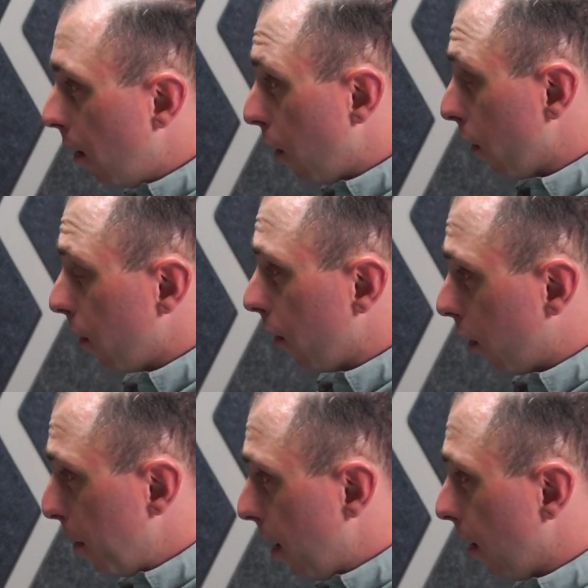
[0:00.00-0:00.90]
First of all,
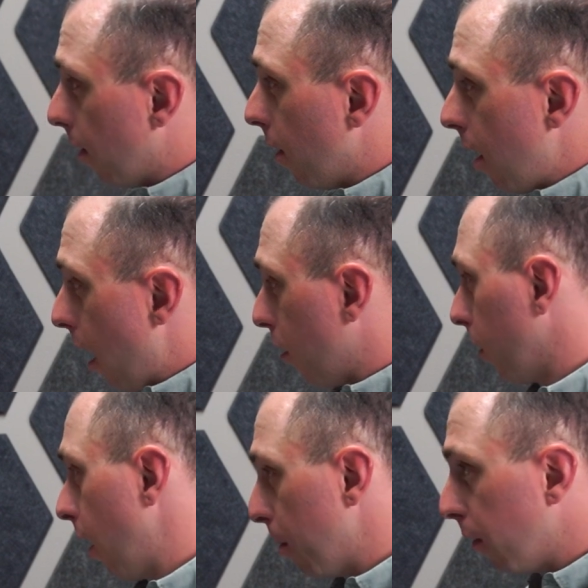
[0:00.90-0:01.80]
just because of the
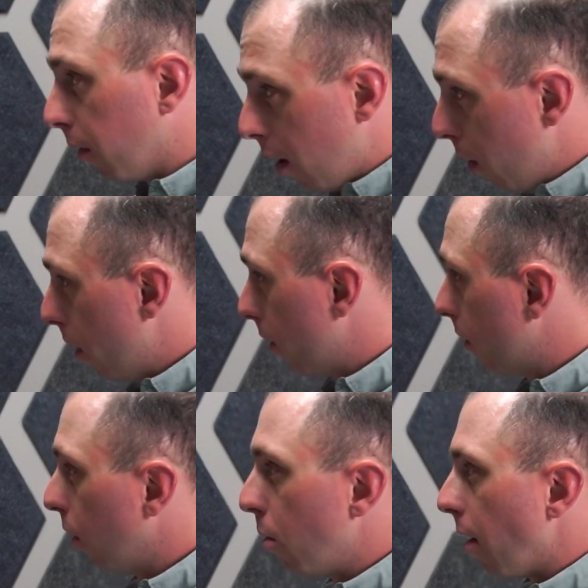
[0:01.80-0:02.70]
natural ebb and flow
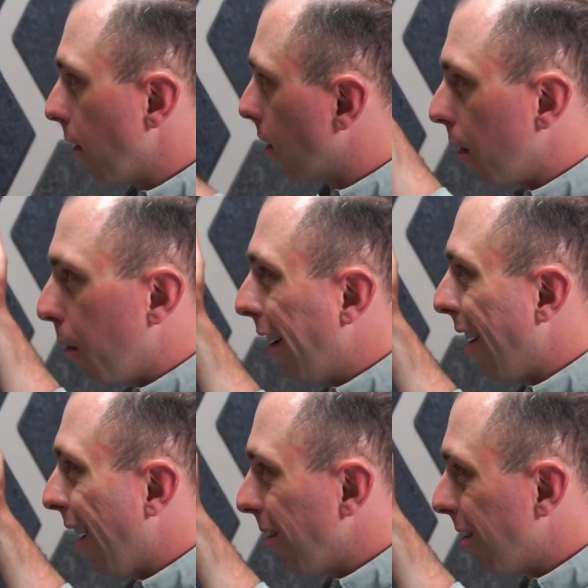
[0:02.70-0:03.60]
of whoever's in the White
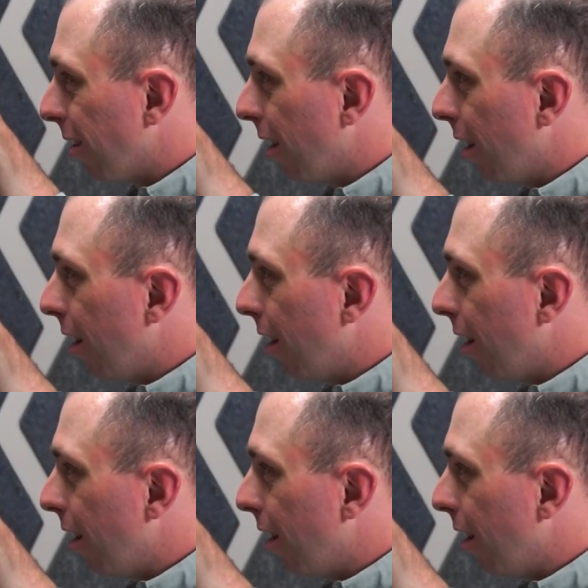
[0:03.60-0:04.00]
House